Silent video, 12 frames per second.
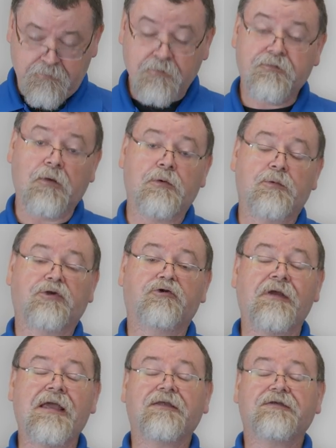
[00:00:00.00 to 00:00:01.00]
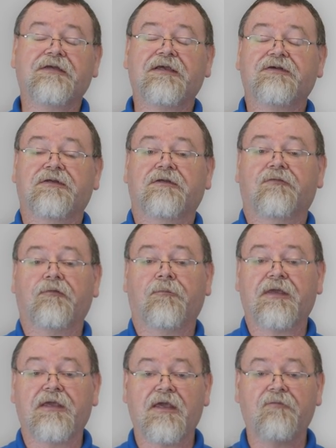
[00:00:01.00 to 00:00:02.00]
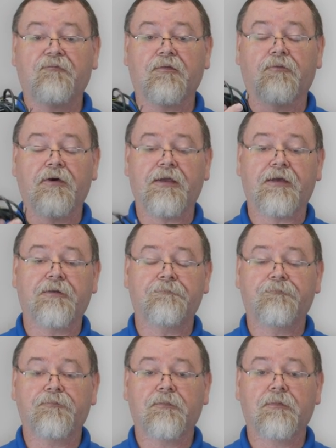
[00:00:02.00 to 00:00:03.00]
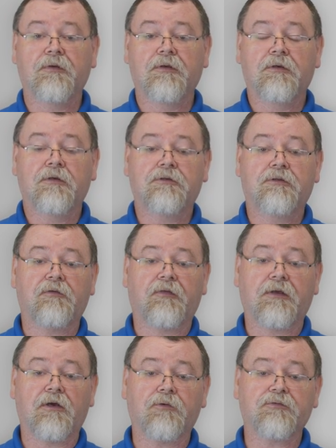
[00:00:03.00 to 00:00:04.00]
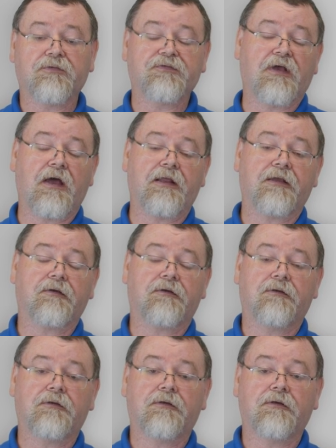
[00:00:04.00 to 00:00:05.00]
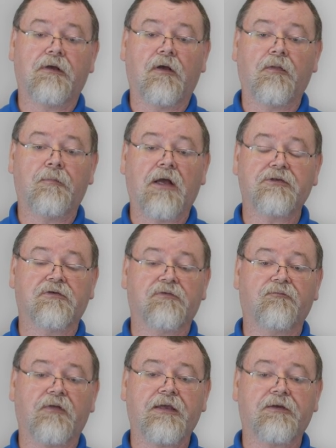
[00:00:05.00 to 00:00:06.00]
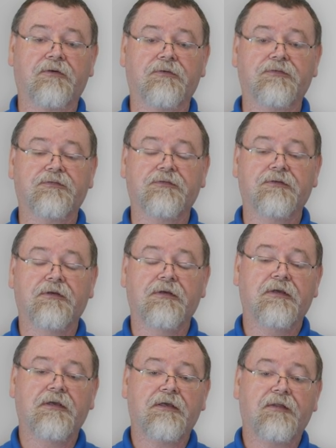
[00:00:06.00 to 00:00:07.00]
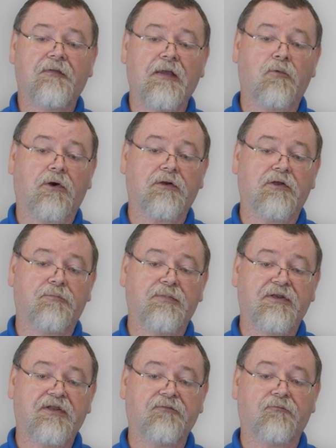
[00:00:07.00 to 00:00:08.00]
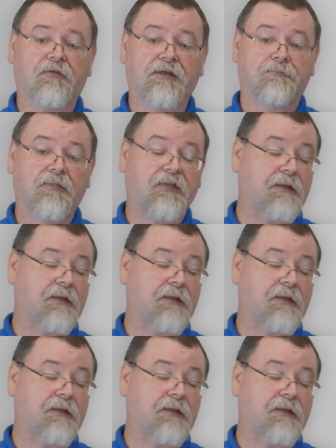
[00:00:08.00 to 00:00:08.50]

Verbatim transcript: So when we transition from the infrared to the ultrasonic on the modular flakers, they work a little bit differently, but